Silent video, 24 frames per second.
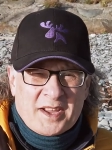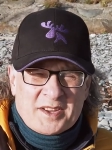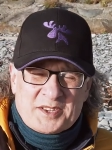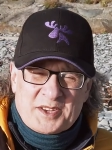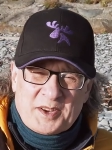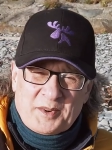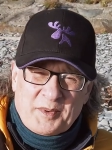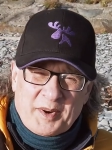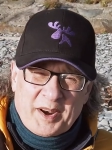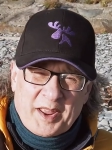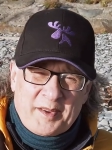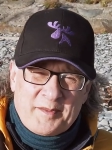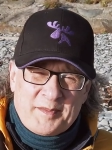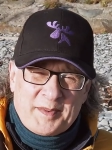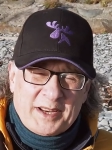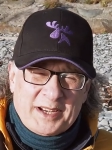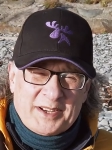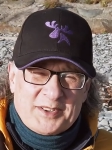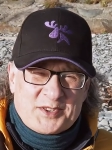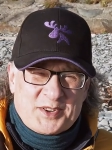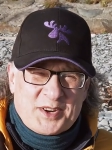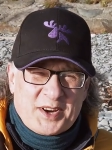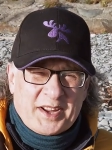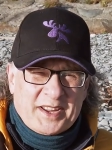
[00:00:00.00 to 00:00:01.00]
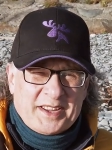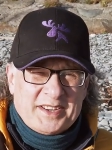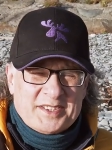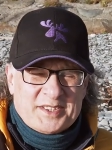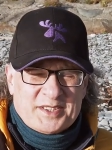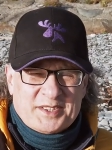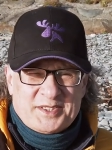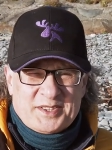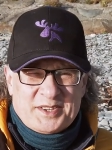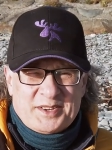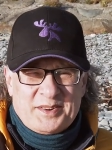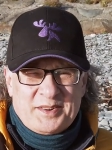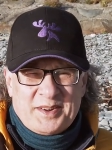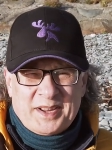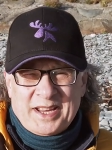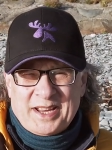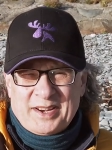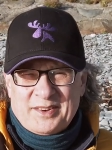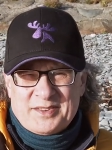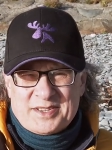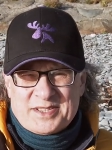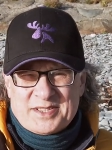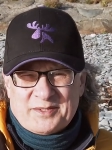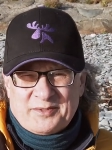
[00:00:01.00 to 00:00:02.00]
So what I've been trying to do
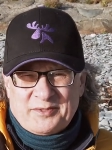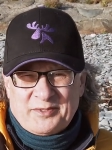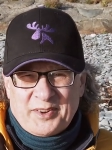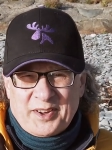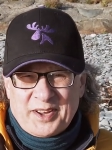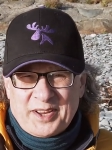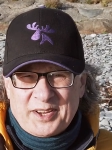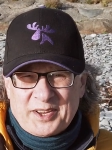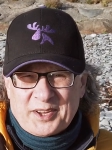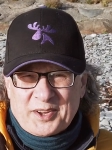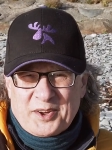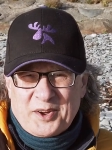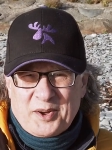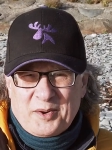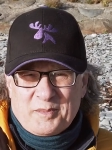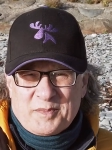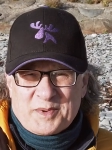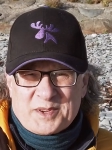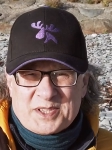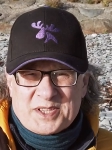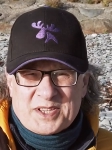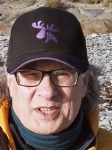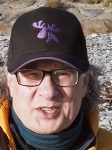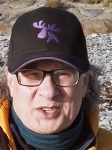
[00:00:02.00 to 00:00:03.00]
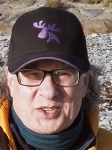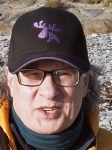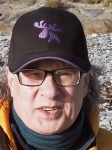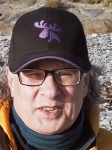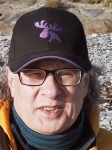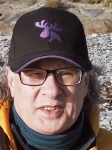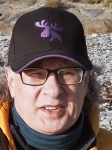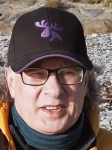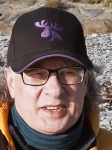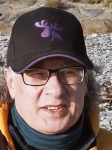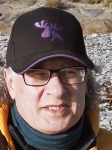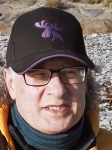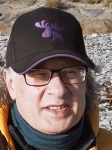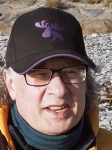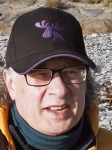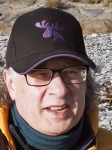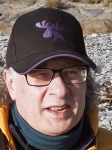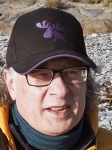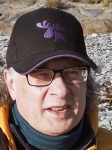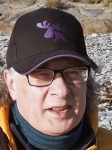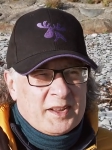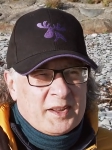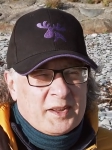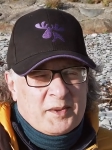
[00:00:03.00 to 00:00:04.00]
here is to find a composition that
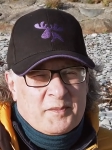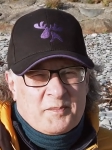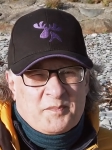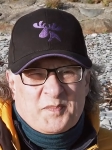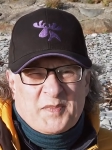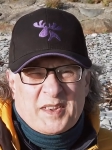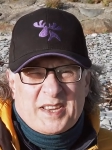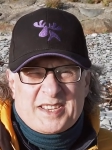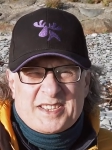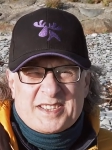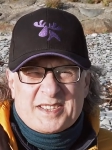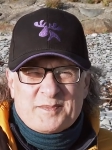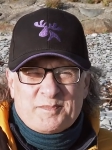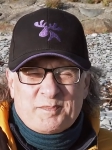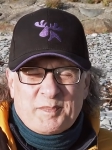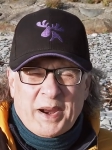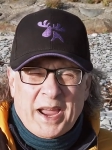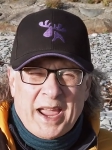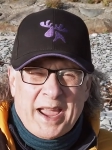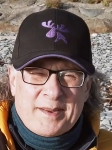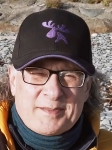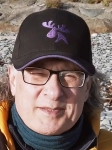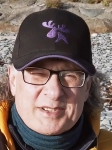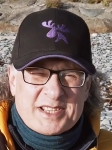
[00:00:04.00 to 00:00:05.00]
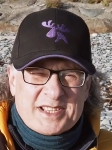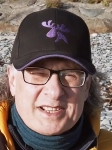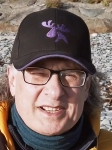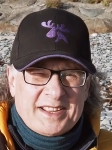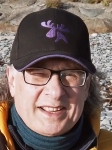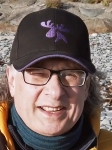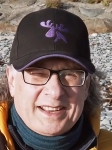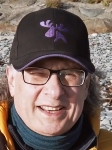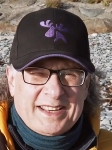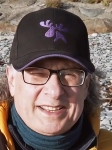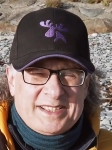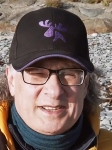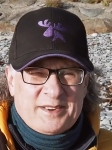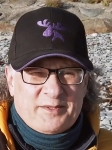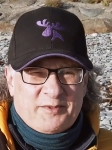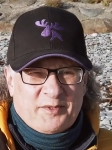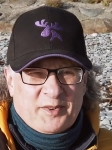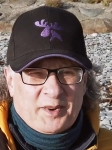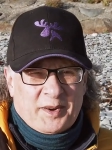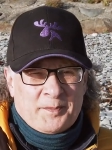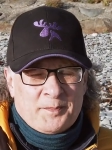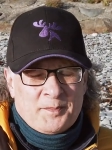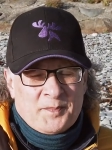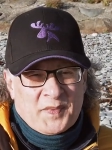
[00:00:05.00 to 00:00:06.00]
is perhaps slightly
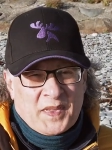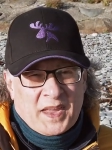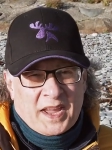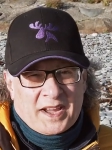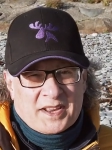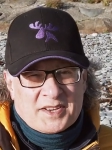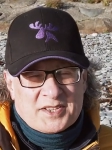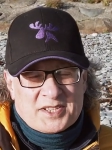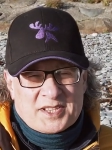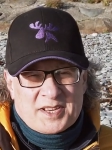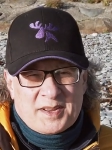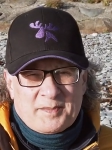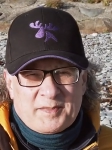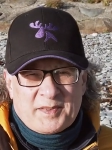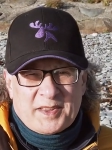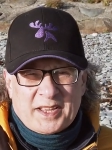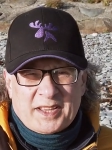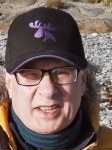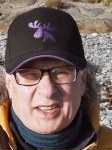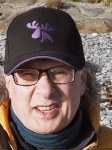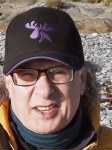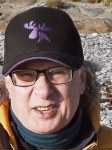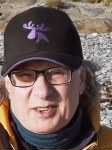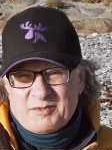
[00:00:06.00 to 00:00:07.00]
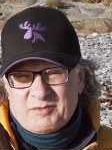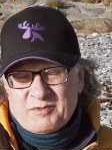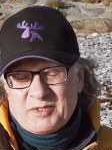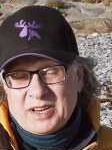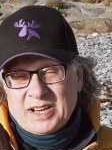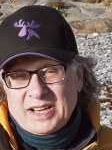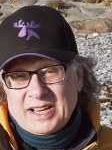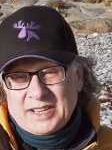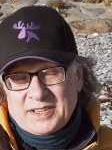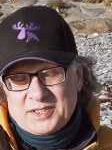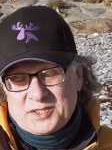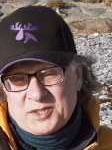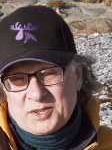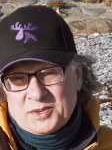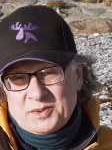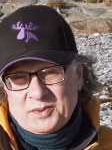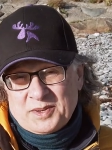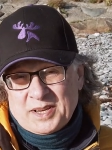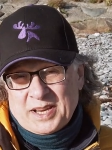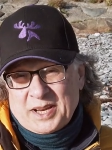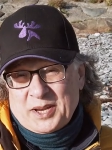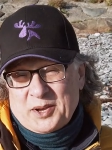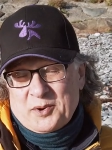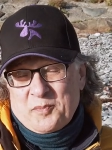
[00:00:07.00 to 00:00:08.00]
different, and something that you really
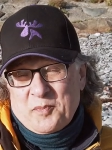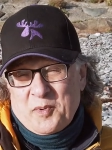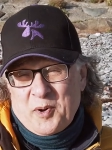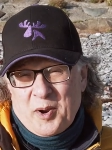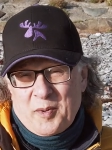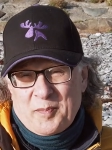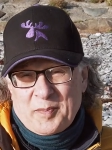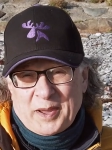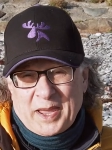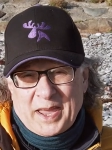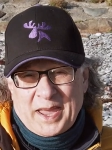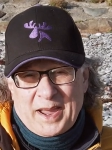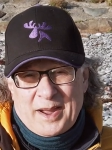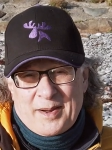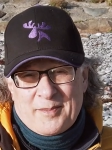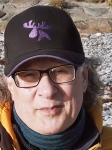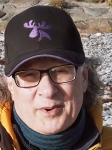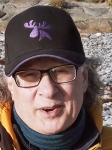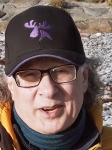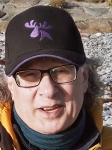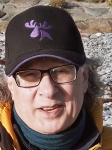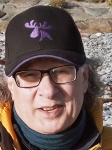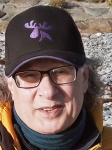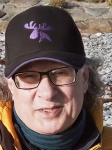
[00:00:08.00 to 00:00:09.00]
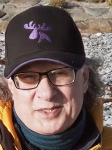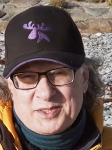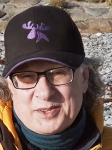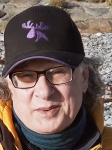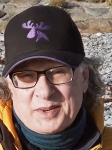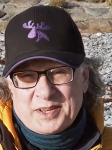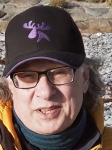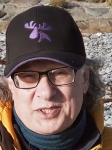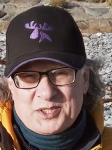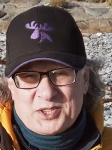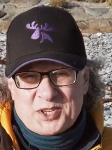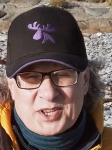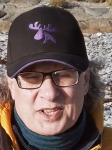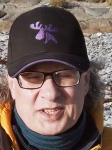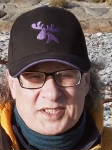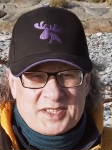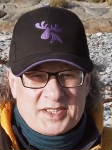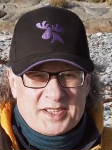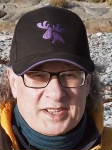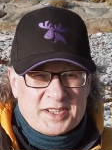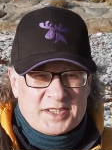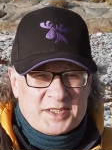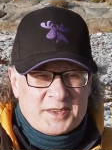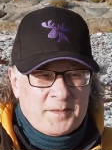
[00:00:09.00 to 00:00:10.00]
do need a proper camera to do it
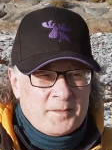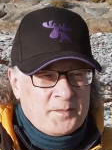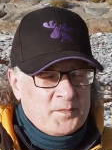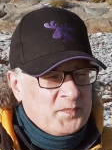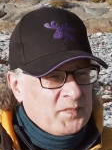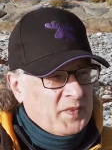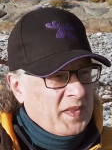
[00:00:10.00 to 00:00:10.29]
justice.